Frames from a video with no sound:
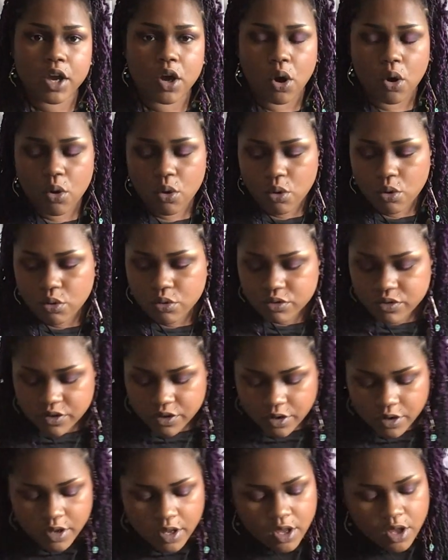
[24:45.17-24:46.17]
cold
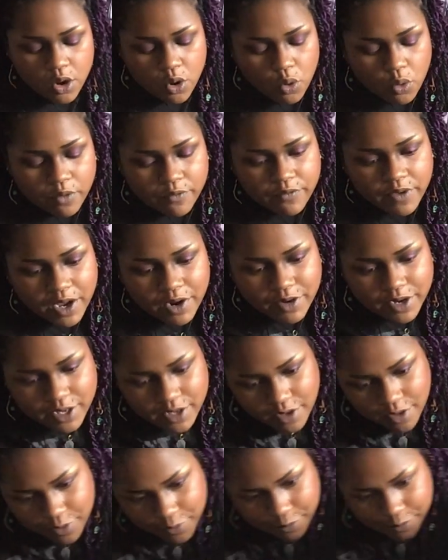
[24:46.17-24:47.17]
or
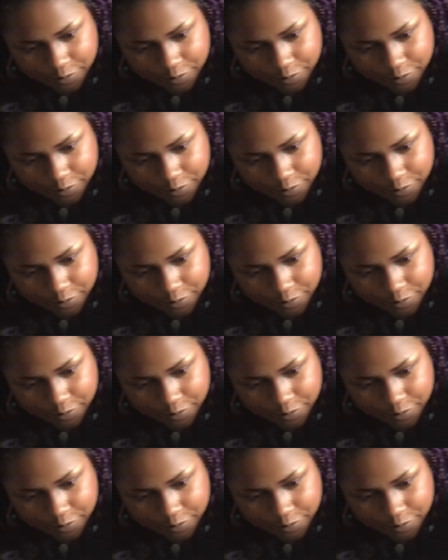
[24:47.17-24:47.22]
very